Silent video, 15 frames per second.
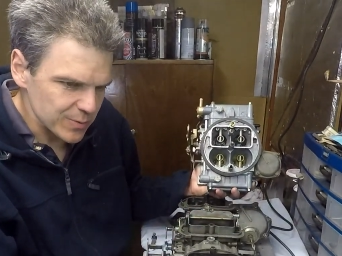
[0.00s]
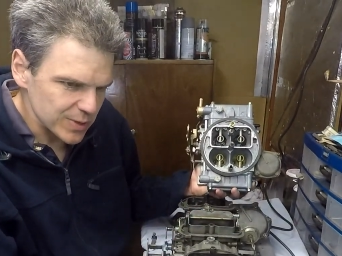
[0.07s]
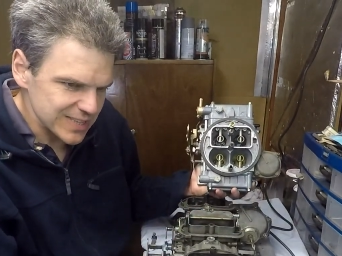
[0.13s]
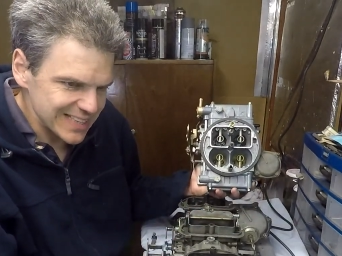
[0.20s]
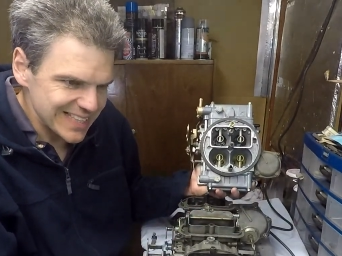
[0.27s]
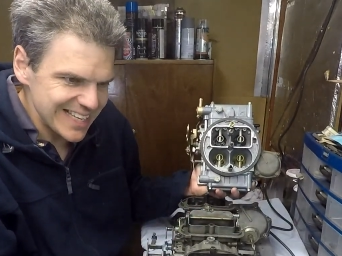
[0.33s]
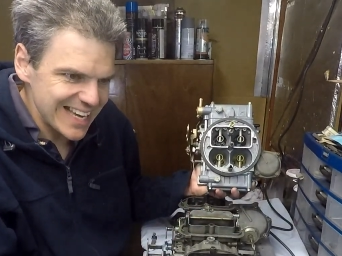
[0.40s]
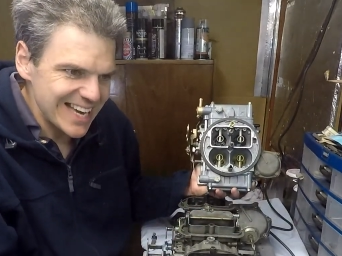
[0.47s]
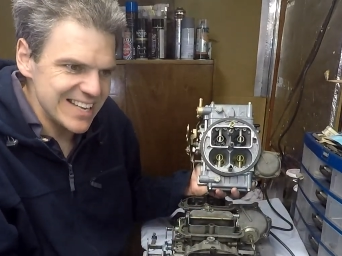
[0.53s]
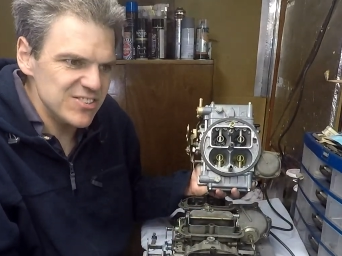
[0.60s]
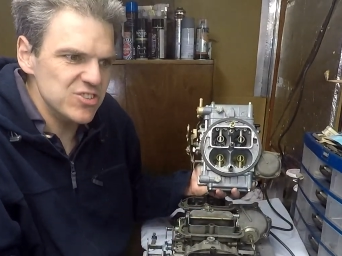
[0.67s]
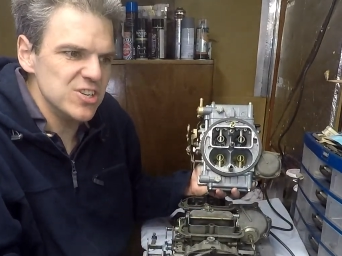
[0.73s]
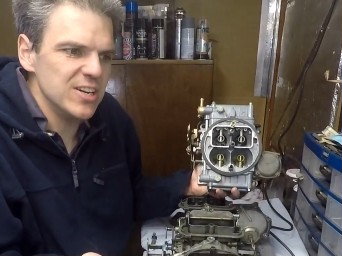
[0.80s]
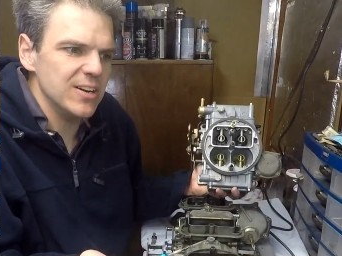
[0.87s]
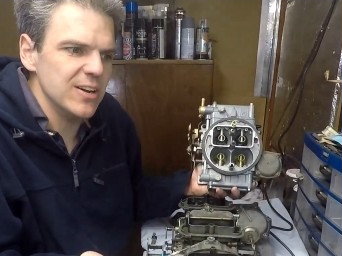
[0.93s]
When the
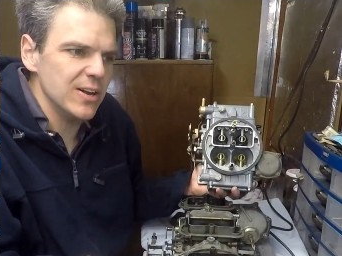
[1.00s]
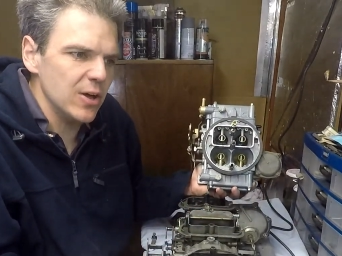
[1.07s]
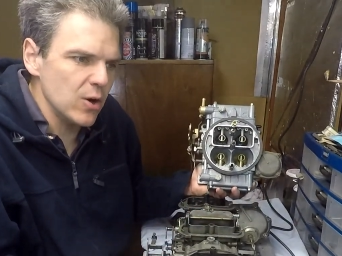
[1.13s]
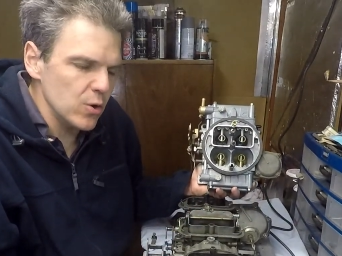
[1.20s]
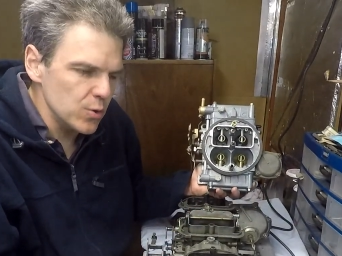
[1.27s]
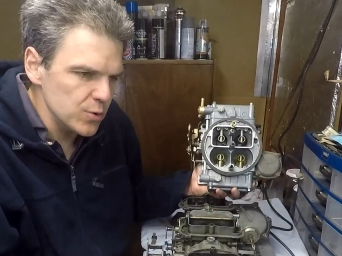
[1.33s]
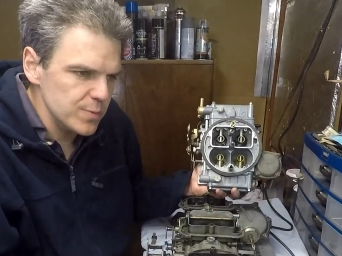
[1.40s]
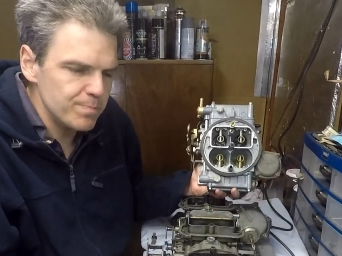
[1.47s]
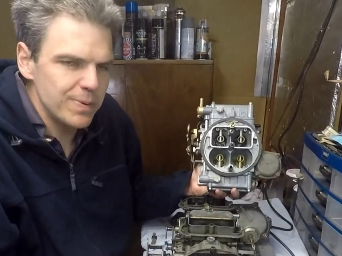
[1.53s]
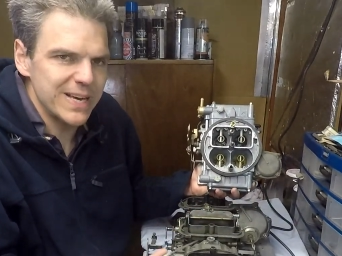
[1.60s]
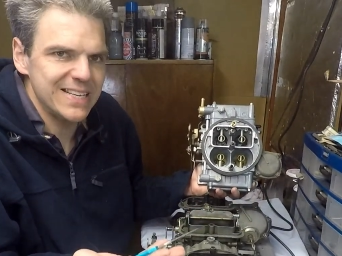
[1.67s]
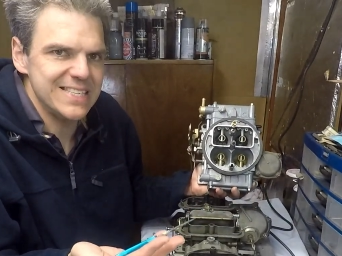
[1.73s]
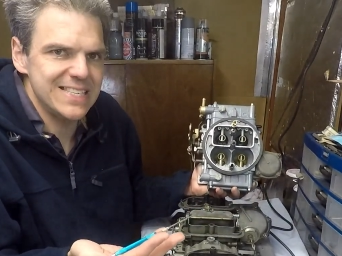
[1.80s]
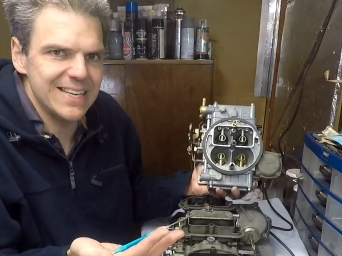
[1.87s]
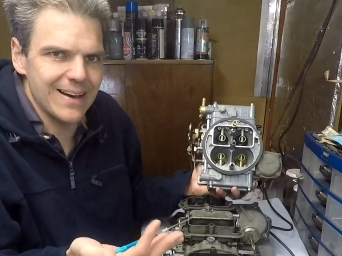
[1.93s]
engine load
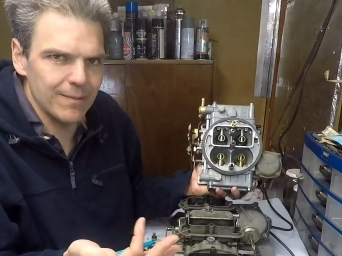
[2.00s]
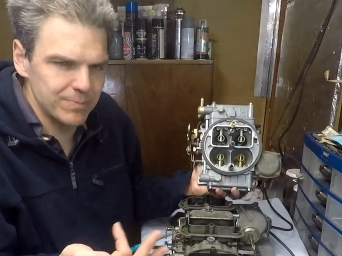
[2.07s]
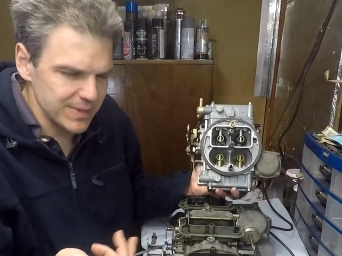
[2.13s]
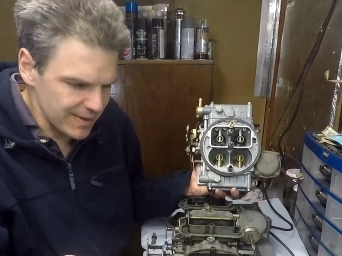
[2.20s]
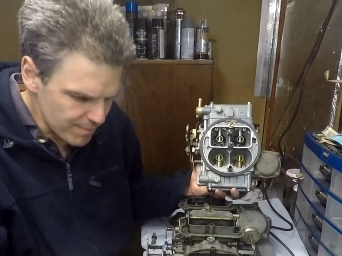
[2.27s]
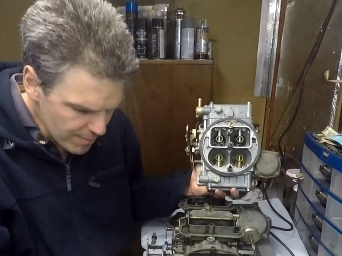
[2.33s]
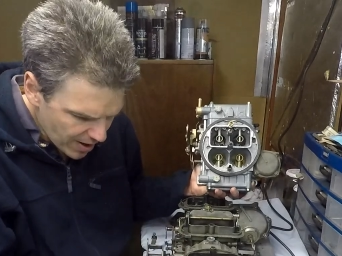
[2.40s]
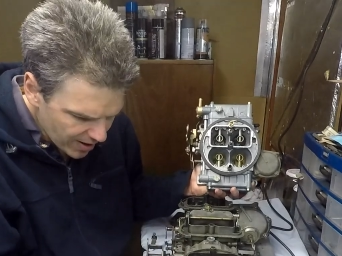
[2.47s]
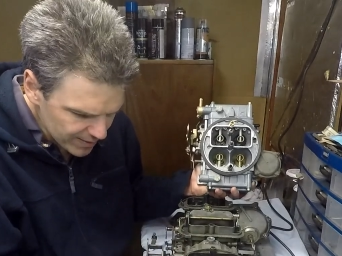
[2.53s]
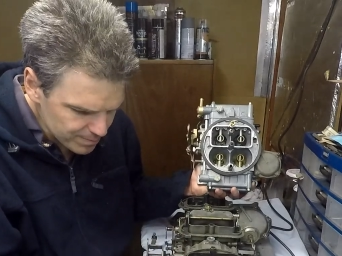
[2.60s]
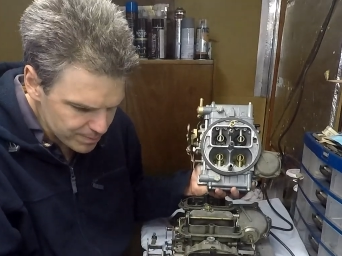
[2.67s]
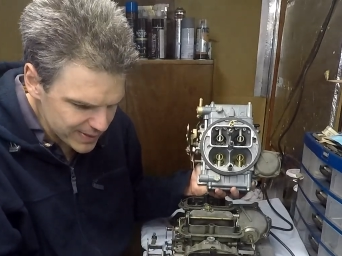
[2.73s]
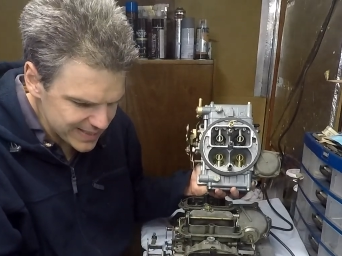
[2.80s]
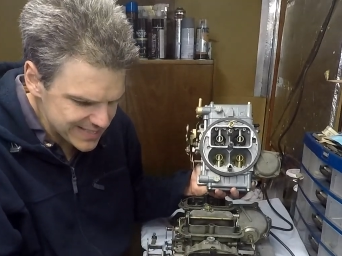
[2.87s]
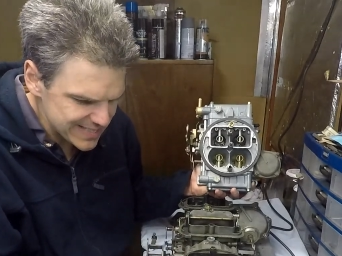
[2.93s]
picks up, demand
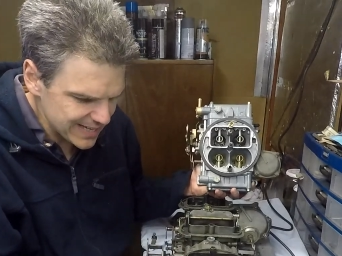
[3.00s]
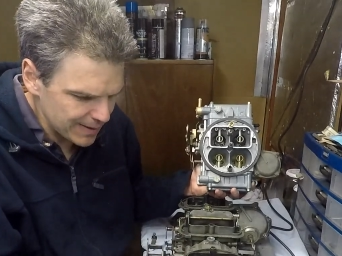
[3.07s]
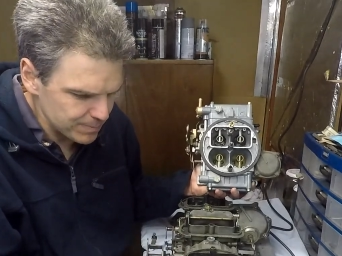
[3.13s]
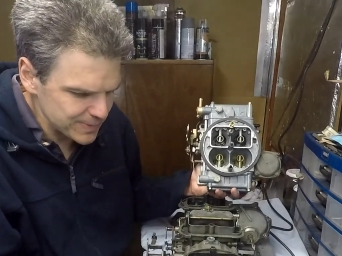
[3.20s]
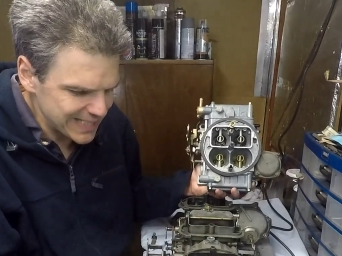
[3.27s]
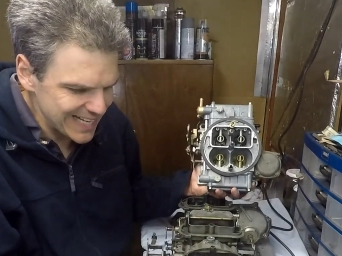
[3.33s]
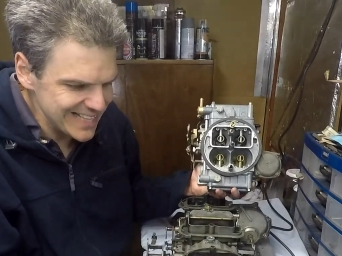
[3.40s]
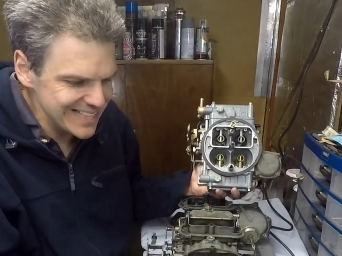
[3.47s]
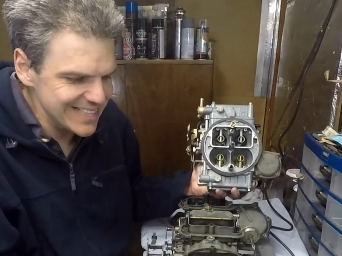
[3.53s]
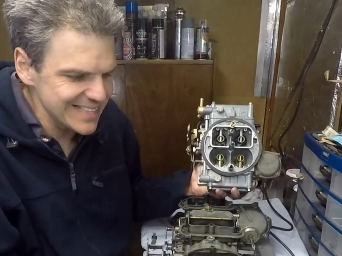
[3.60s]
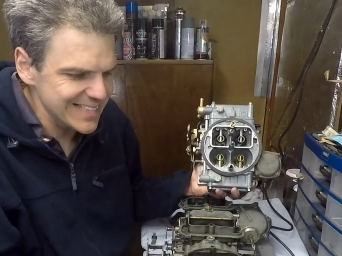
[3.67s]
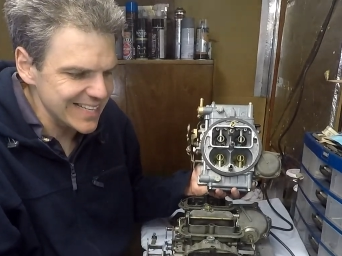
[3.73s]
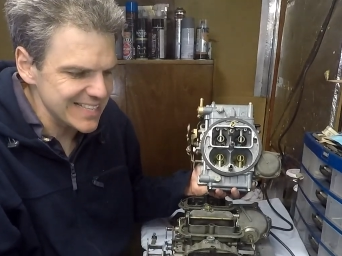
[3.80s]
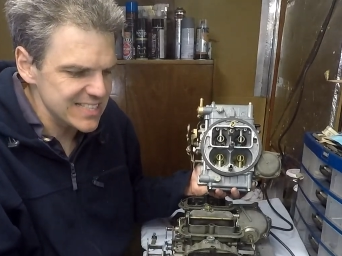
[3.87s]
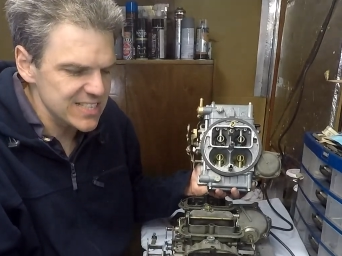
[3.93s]
picks up, then
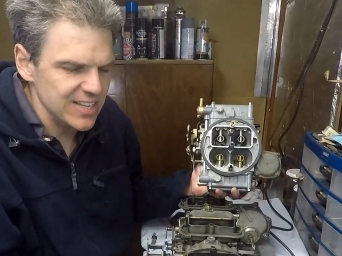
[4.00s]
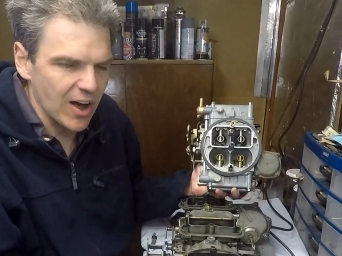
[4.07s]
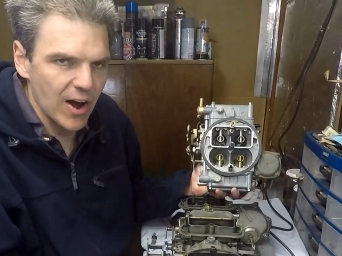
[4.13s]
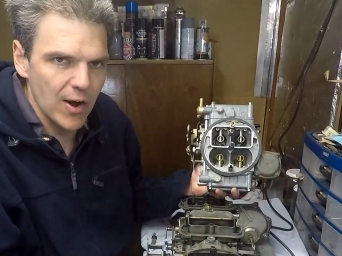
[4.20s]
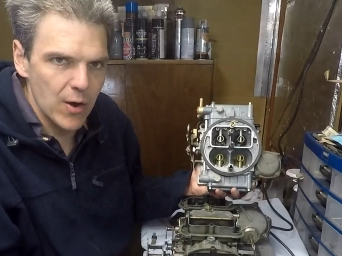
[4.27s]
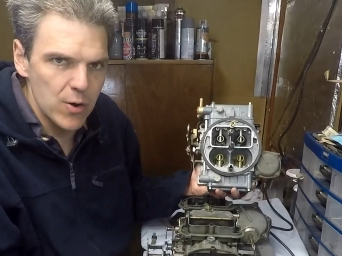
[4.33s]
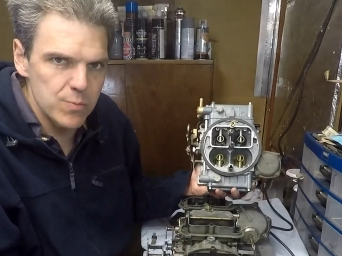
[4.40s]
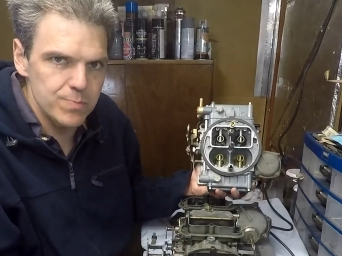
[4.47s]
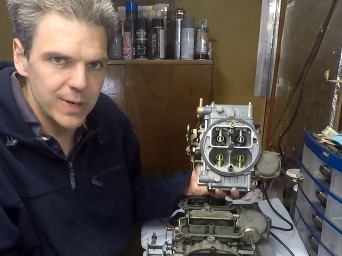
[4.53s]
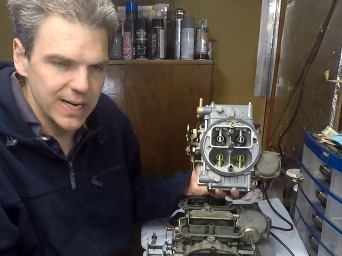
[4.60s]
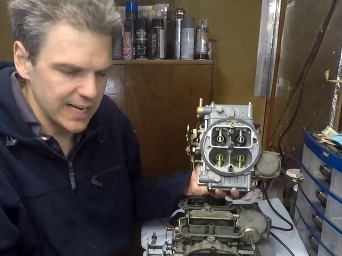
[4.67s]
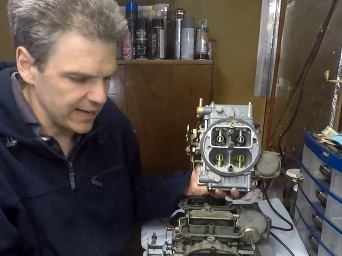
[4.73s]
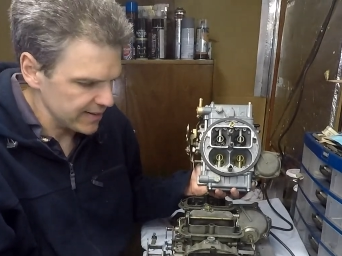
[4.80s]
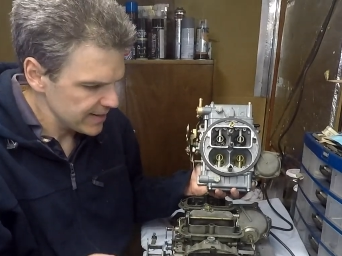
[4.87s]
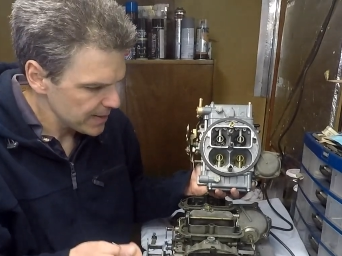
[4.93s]
they start
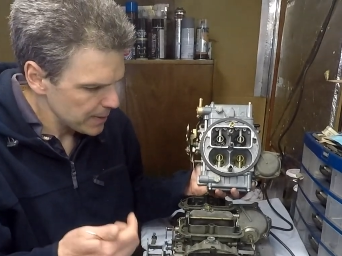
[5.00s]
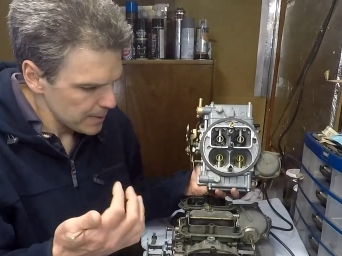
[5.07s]
opening.